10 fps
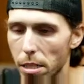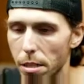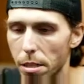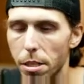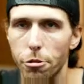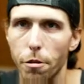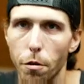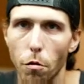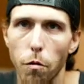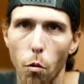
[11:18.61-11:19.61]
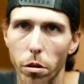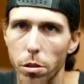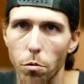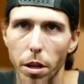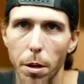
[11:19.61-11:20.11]
the centrifugal force
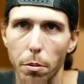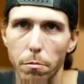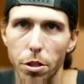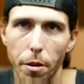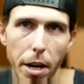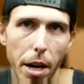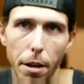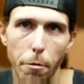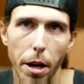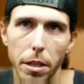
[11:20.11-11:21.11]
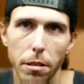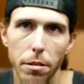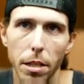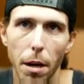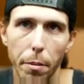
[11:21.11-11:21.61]
will keep them straight anyway, so it's
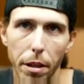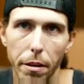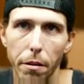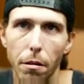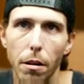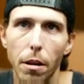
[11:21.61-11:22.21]
not a big deal.